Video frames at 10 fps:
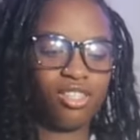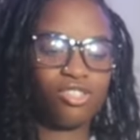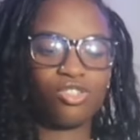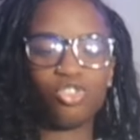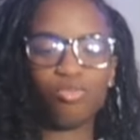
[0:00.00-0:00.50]

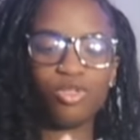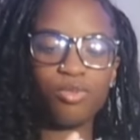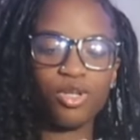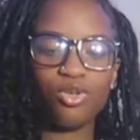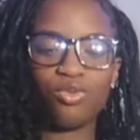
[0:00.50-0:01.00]
These are super
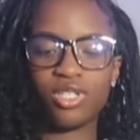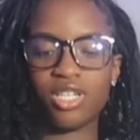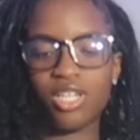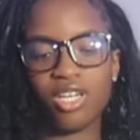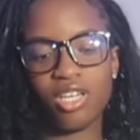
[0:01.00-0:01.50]
duper cute,
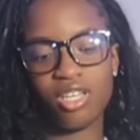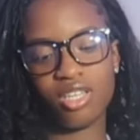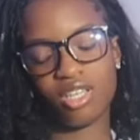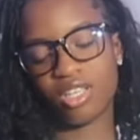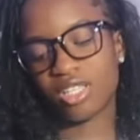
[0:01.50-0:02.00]

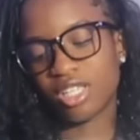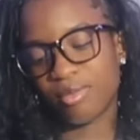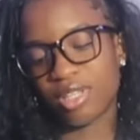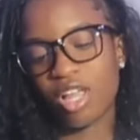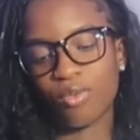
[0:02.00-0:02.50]
and that's
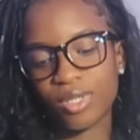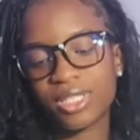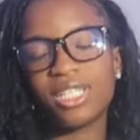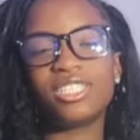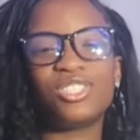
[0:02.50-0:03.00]
going to be a lot of
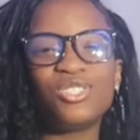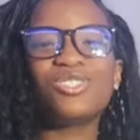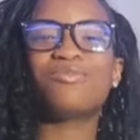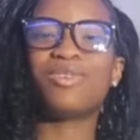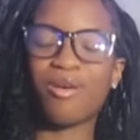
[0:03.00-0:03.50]
work to lace the
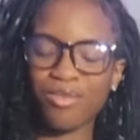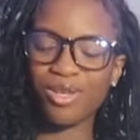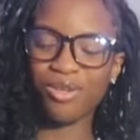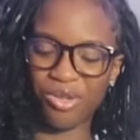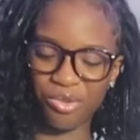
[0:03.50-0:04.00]
shoes, but I'm
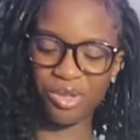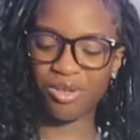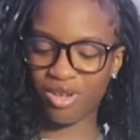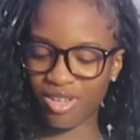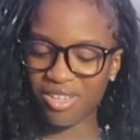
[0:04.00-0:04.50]
going to do
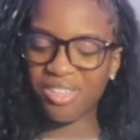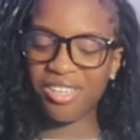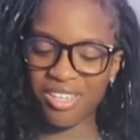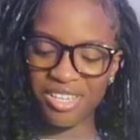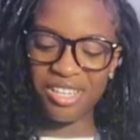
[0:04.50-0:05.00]
it.
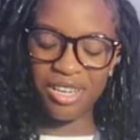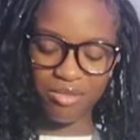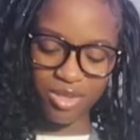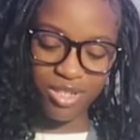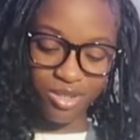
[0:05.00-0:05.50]

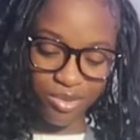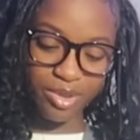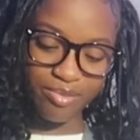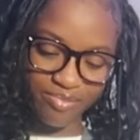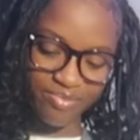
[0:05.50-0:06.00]
I'm going to
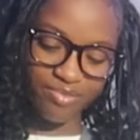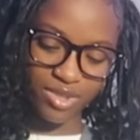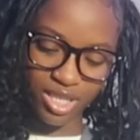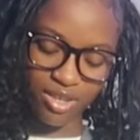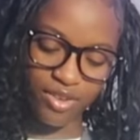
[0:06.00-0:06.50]
do it
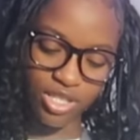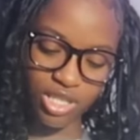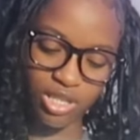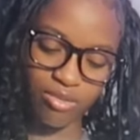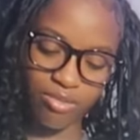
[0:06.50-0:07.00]

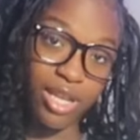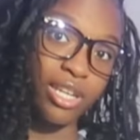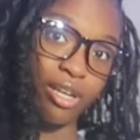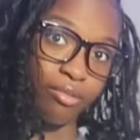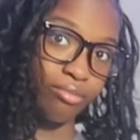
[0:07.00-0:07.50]
eventually.
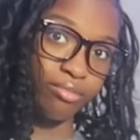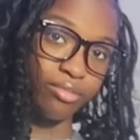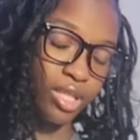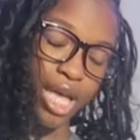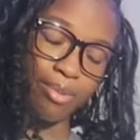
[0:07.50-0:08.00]
Not now.
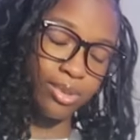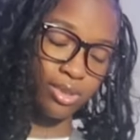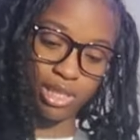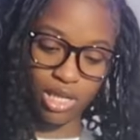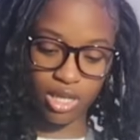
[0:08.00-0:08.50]

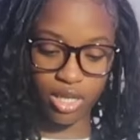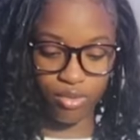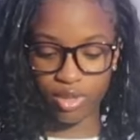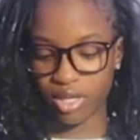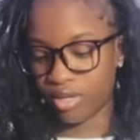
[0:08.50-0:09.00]
Absolutely not now.
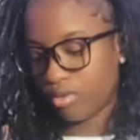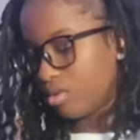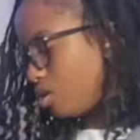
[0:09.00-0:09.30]
Yeah, no.